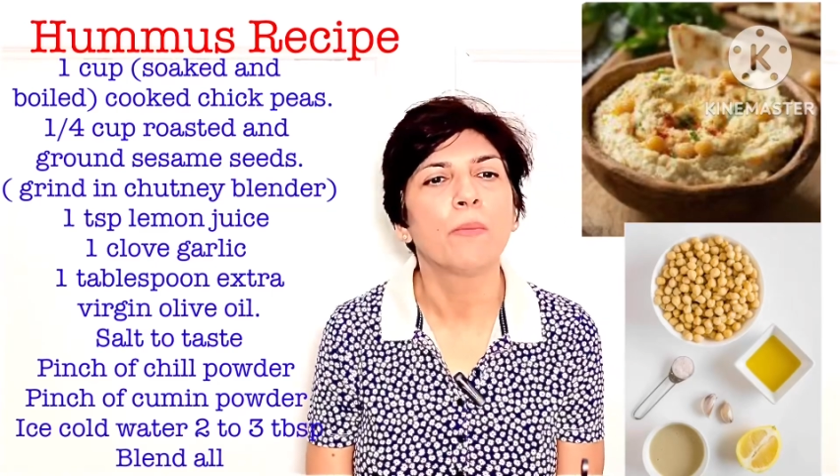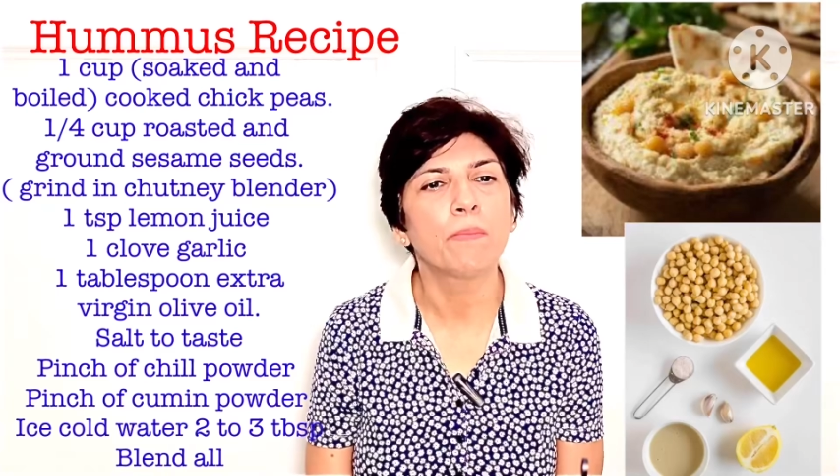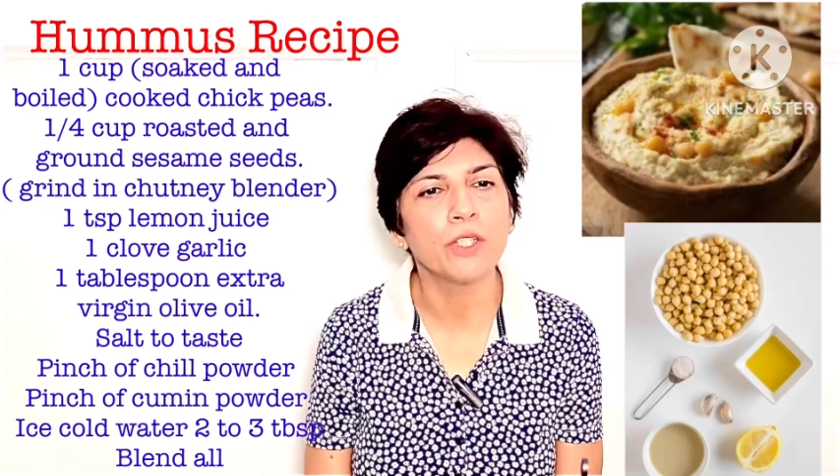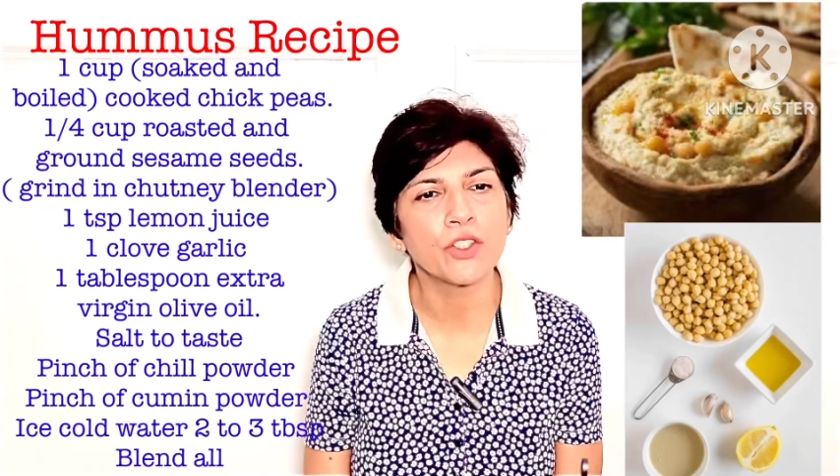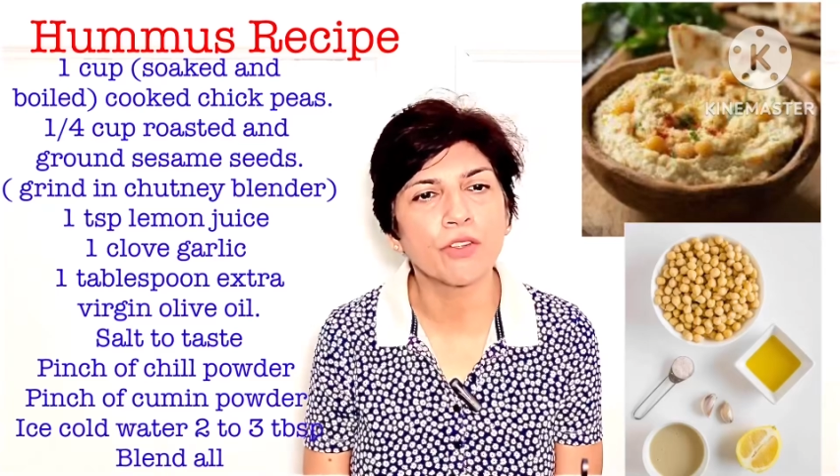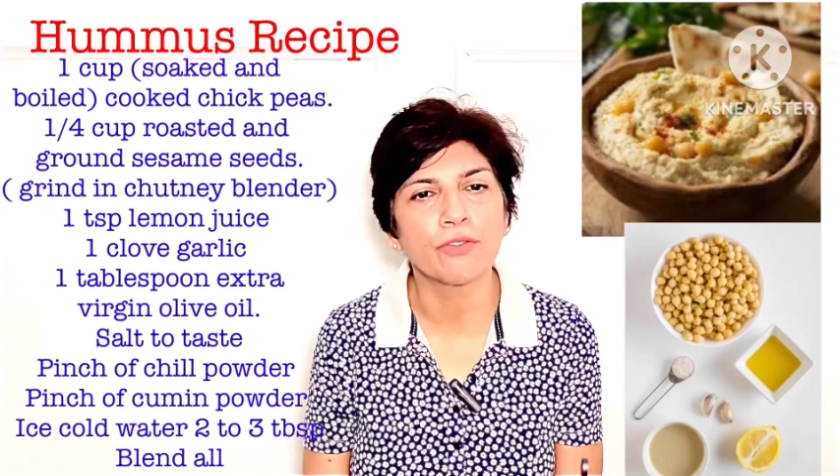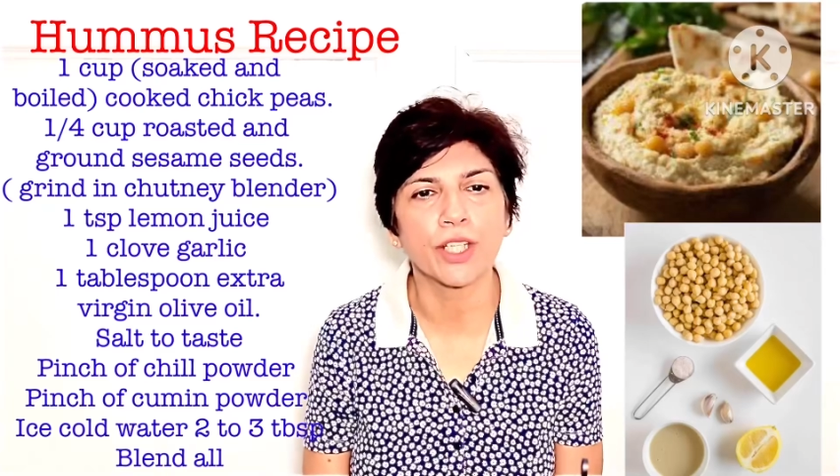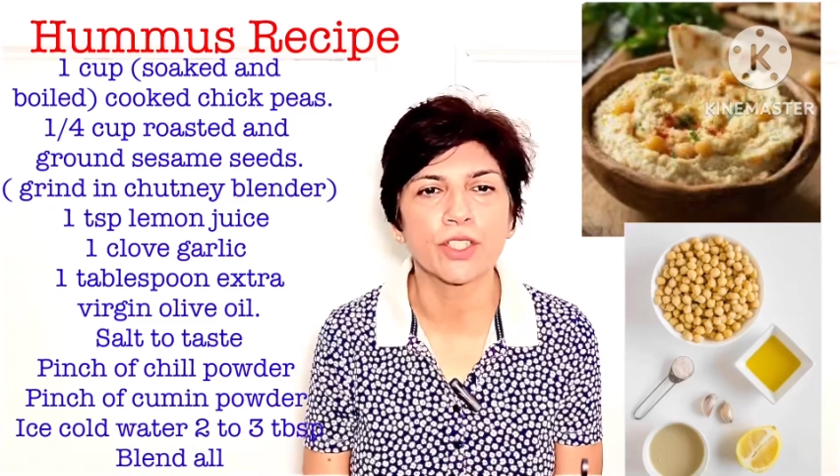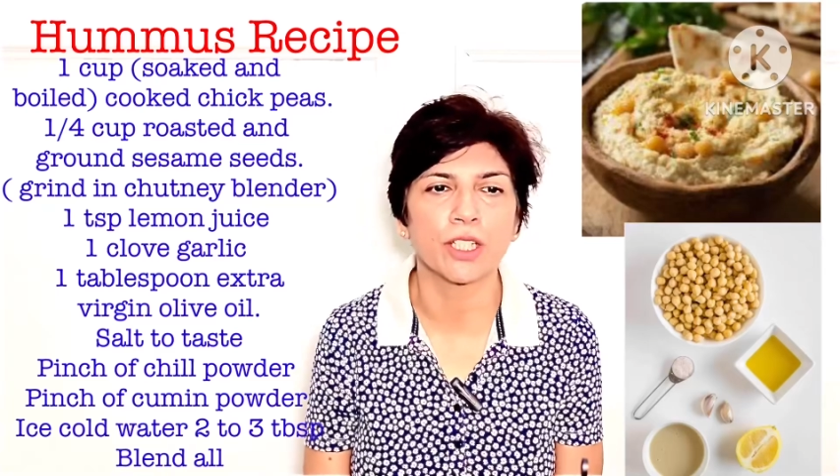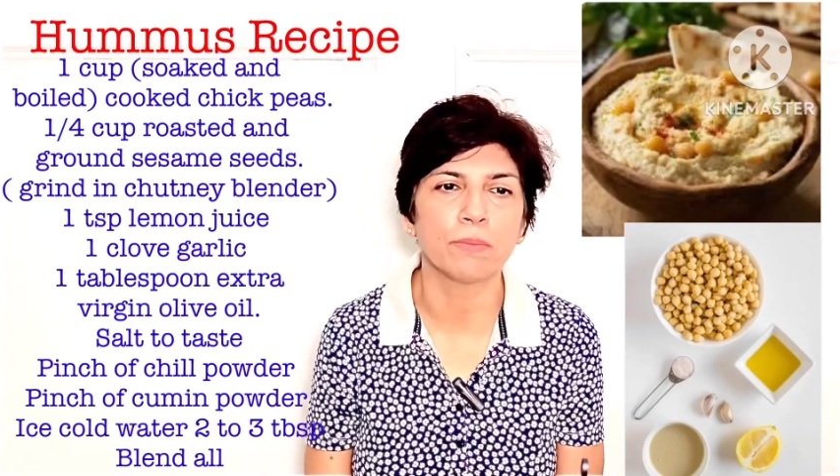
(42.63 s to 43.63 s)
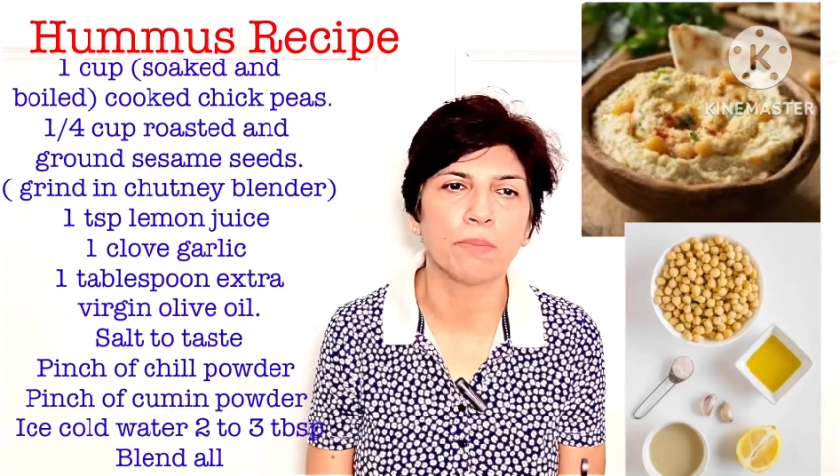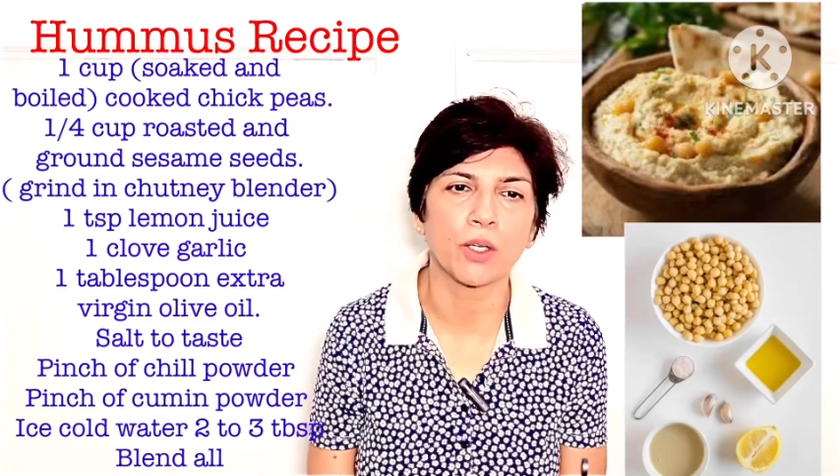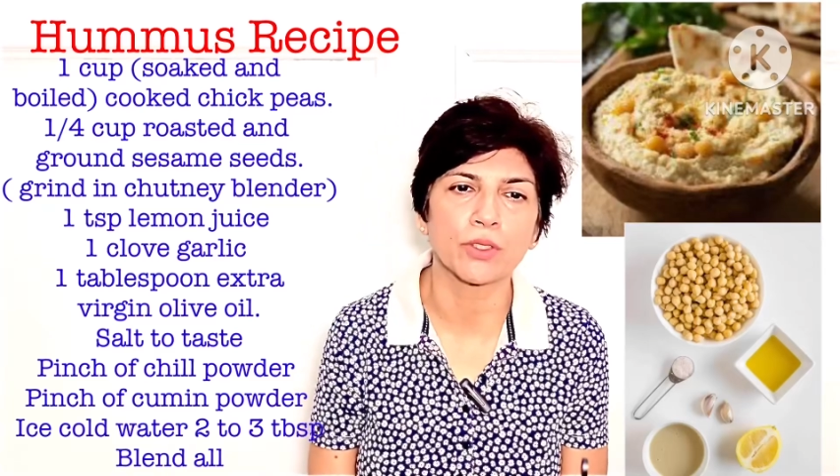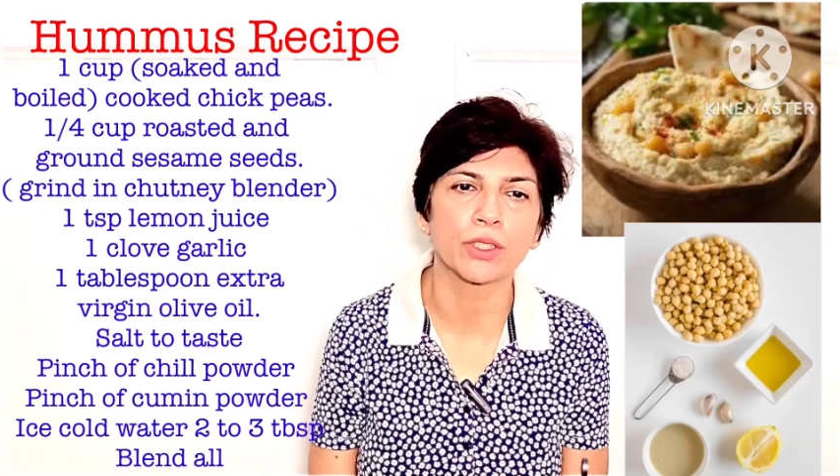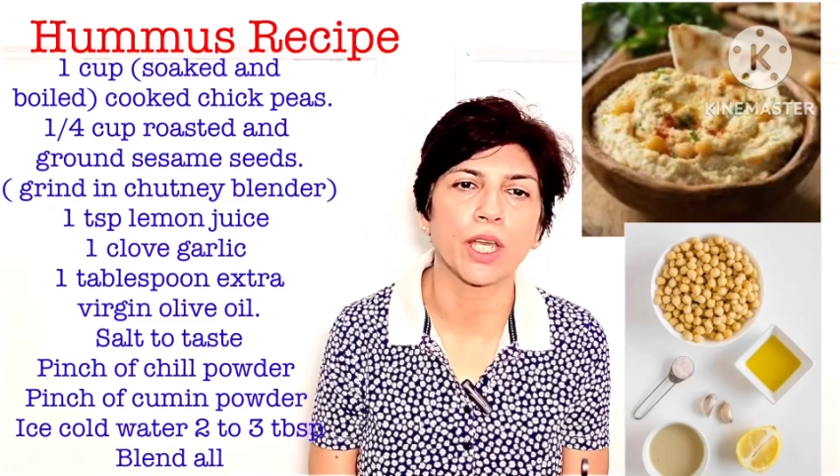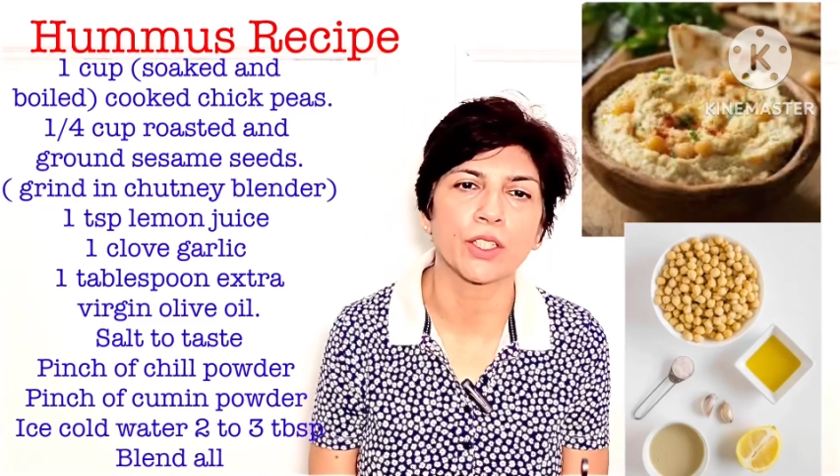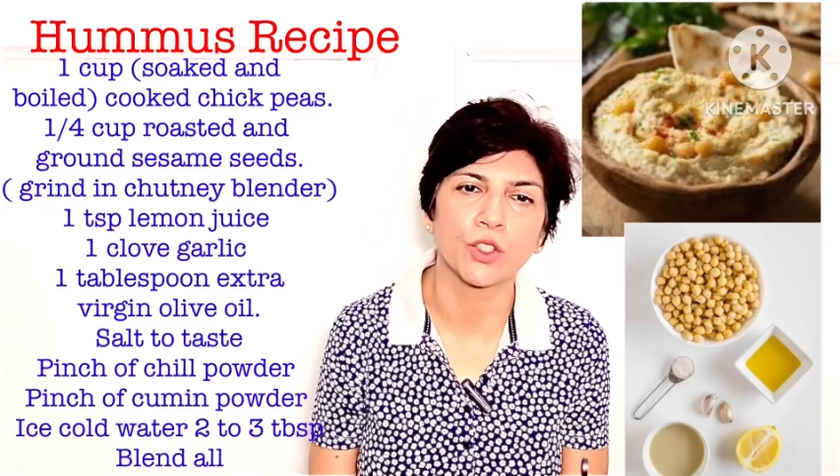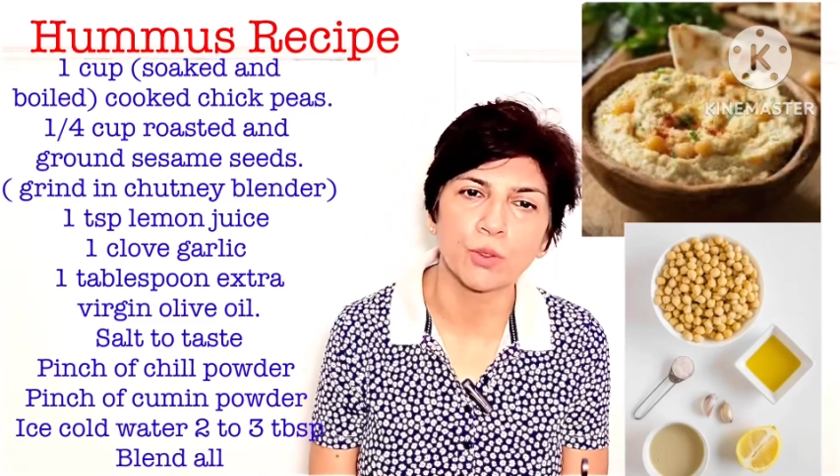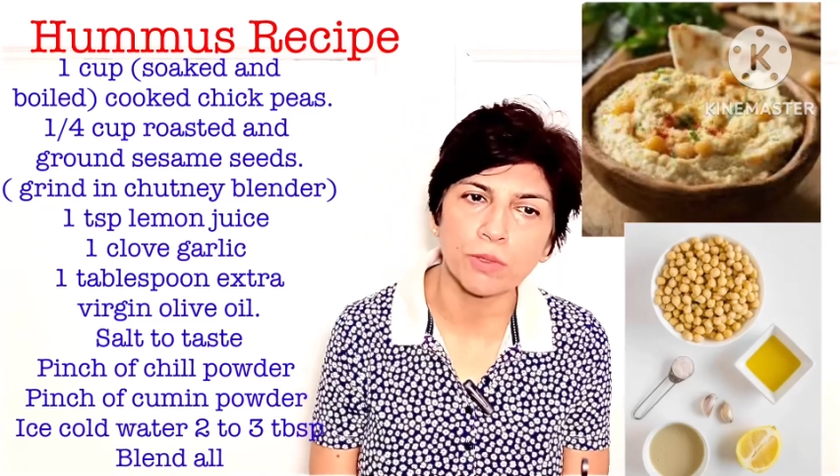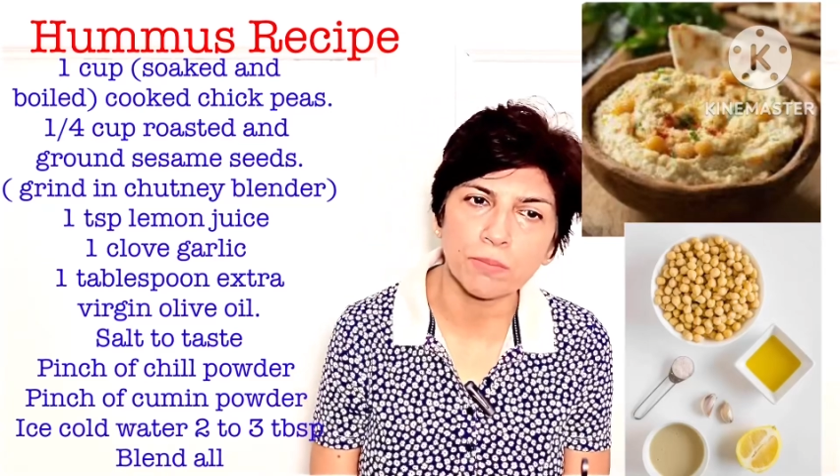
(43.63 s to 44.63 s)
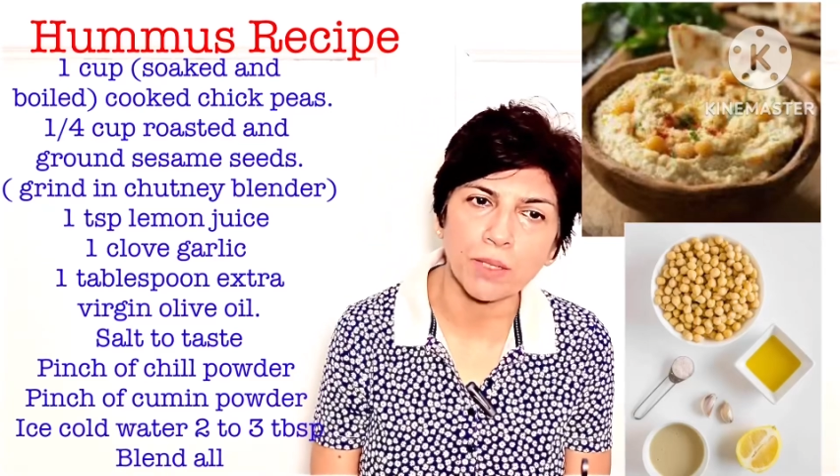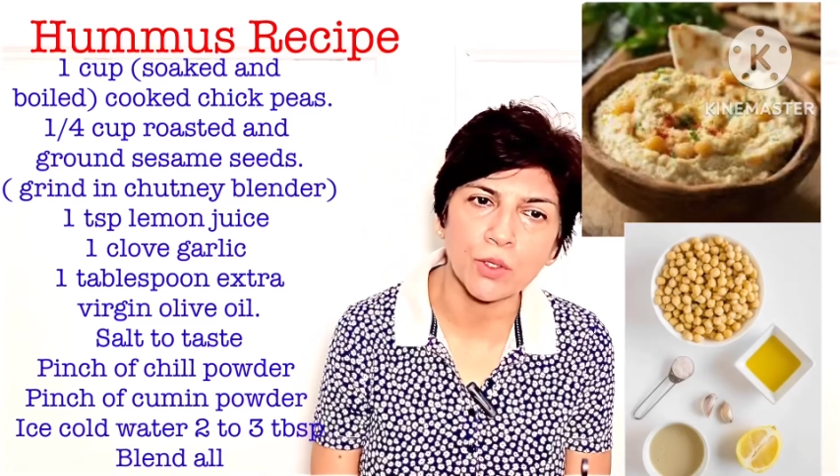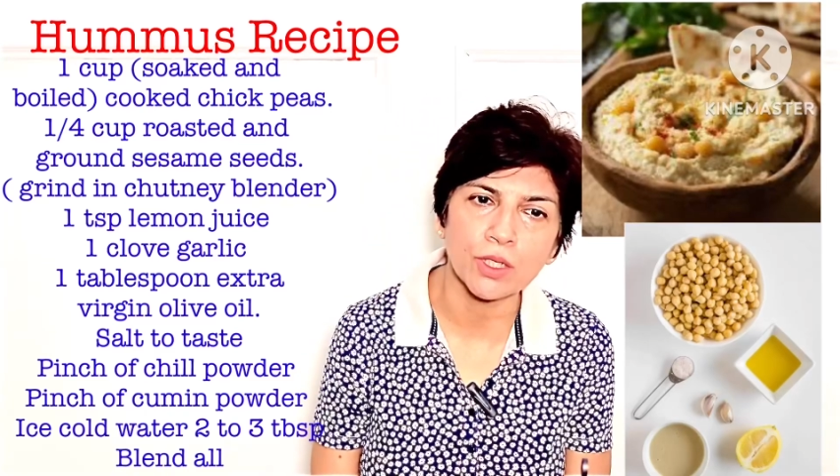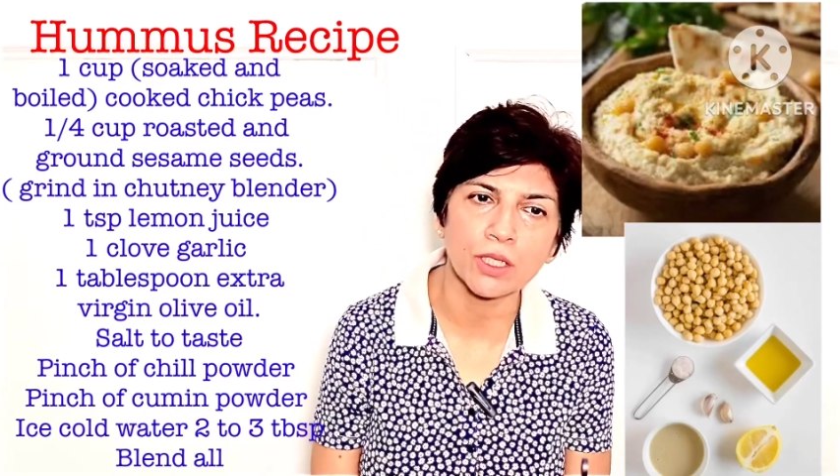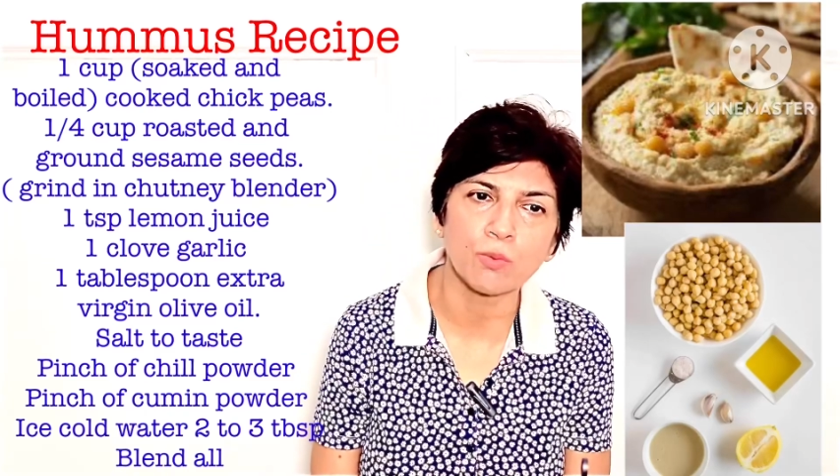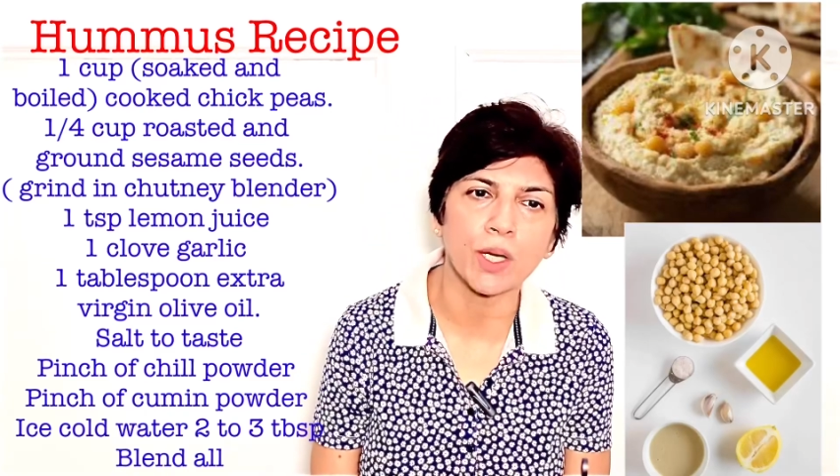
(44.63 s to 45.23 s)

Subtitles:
pinch of red chili powder and cumin powder,